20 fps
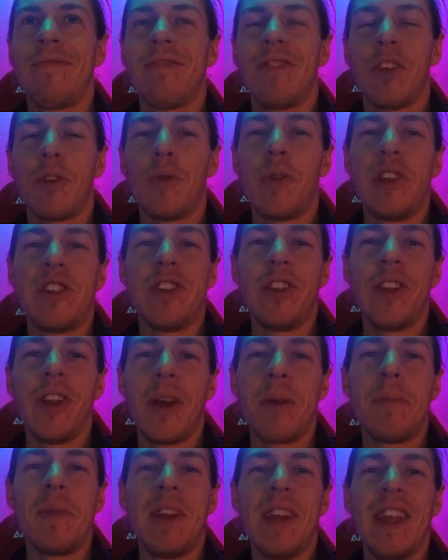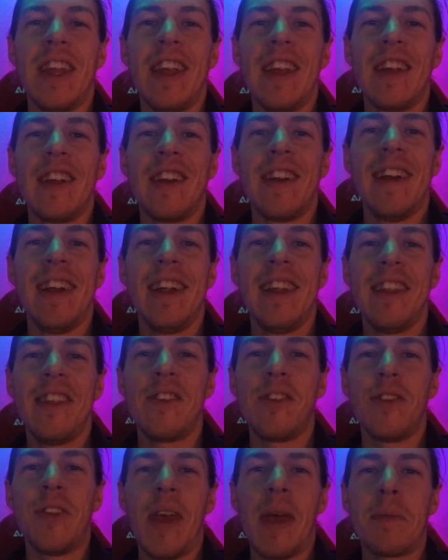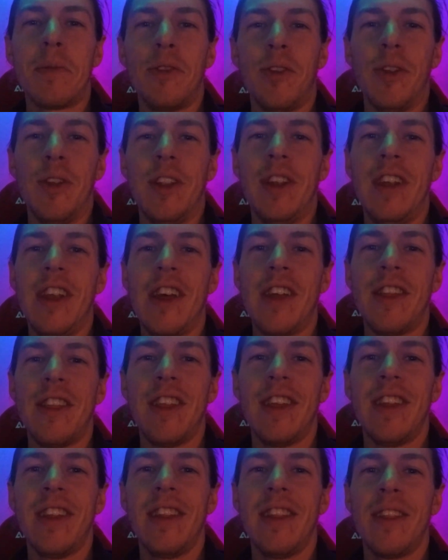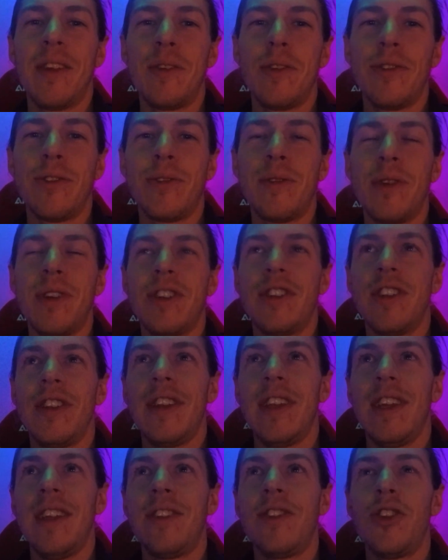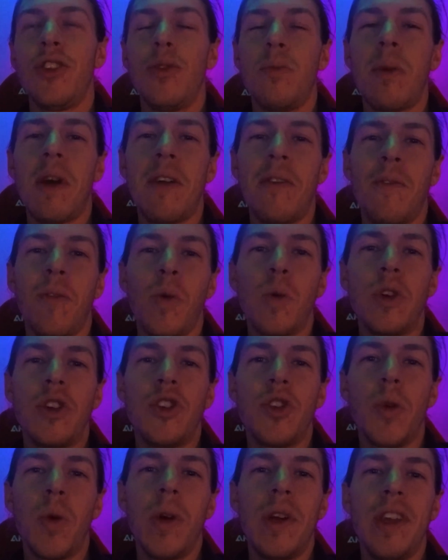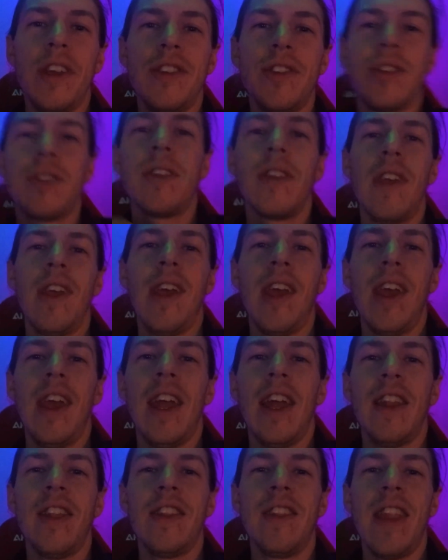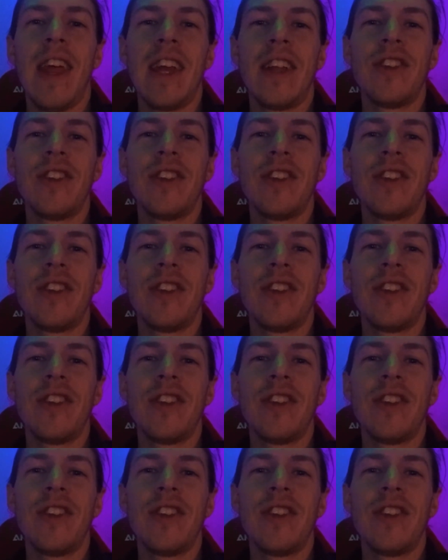Originally up in here, there was absolutely nothing. There was originally 2x4 joist and then